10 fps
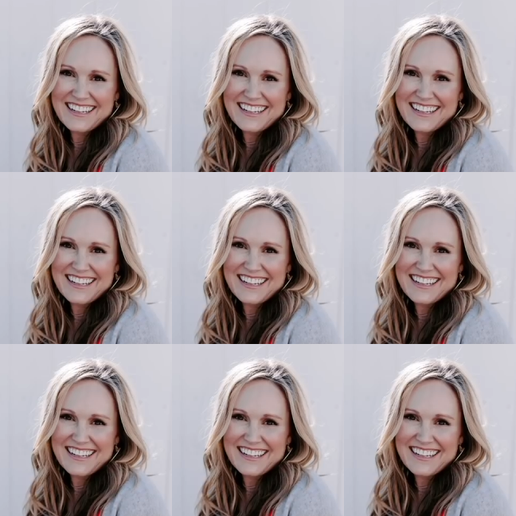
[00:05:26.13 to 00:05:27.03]

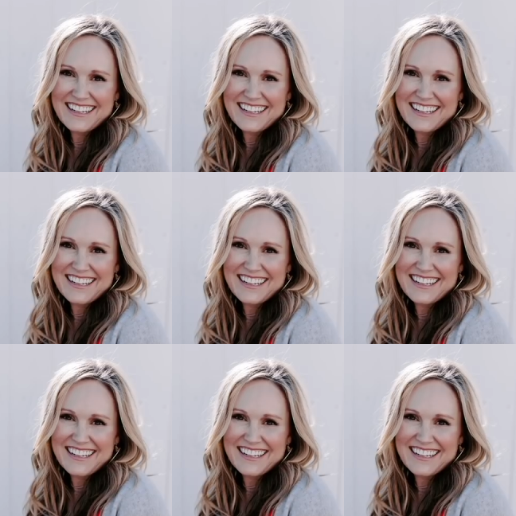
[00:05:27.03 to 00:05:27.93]

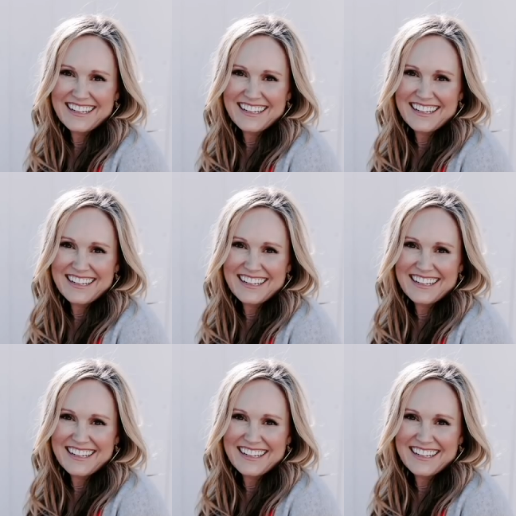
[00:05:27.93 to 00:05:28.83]

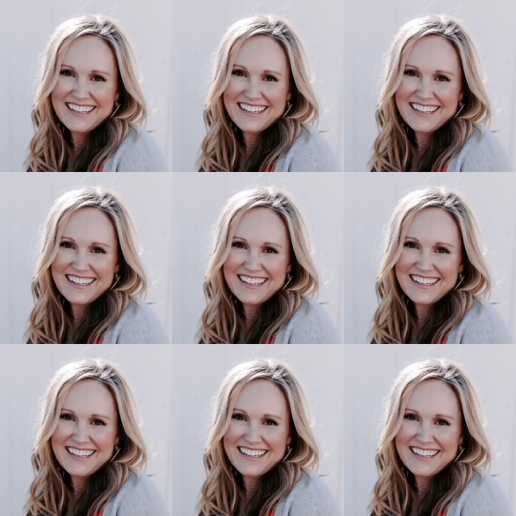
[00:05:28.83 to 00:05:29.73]

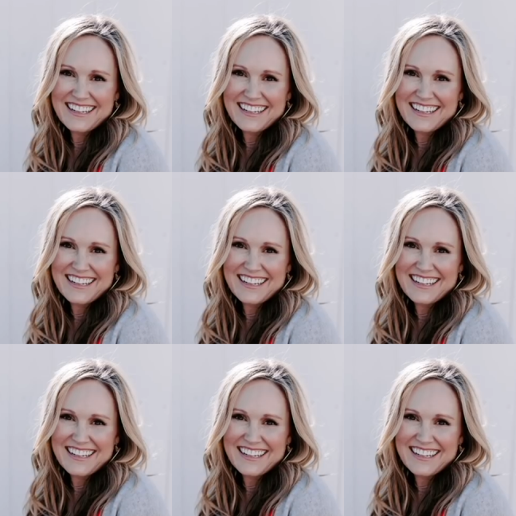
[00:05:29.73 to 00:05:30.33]
[no speech]